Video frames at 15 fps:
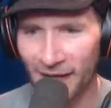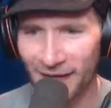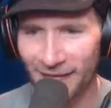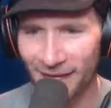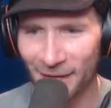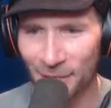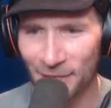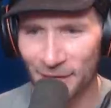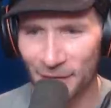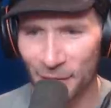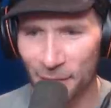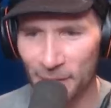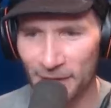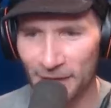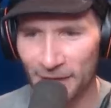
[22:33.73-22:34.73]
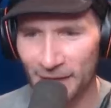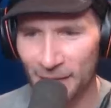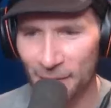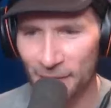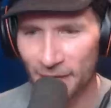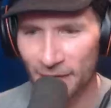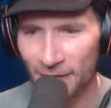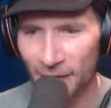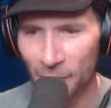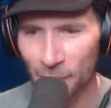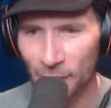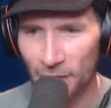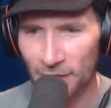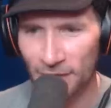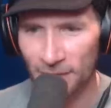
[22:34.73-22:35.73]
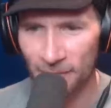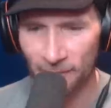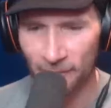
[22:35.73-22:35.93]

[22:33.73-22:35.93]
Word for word: I thought it was a Yodaman. Got cloudberries.